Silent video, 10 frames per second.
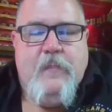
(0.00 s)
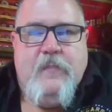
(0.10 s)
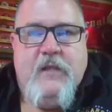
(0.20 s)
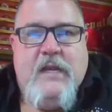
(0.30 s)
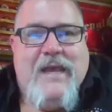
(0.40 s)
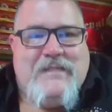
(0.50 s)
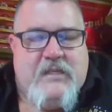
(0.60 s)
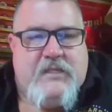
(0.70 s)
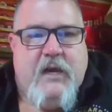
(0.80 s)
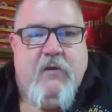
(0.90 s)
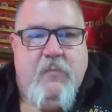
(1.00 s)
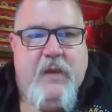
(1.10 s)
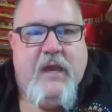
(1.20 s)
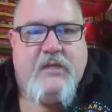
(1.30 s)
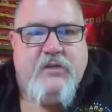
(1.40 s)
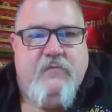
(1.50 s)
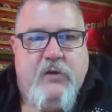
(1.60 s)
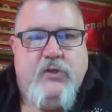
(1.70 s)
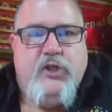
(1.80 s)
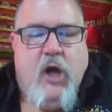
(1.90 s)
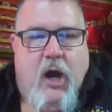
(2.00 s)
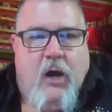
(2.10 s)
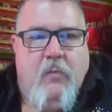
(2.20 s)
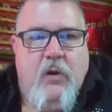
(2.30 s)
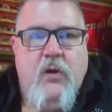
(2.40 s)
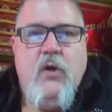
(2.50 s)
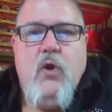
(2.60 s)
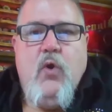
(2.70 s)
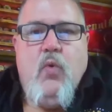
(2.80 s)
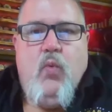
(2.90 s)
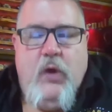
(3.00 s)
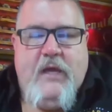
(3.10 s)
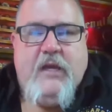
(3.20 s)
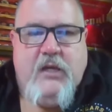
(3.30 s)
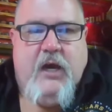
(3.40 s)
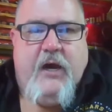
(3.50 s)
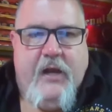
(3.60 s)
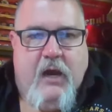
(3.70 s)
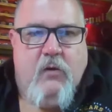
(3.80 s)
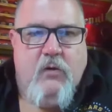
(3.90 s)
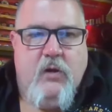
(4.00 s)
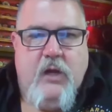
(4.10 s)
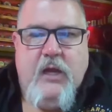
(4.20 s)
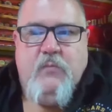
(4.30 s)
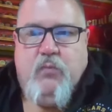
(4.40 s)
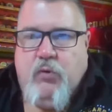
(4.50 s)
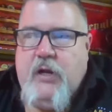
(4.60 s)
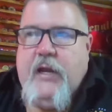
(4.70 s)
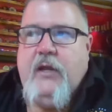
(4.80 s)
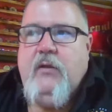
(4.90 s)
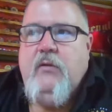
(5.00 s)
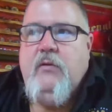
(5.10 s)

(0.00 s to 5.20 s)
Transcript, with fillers: the necessary bs of your job we can cut out and bring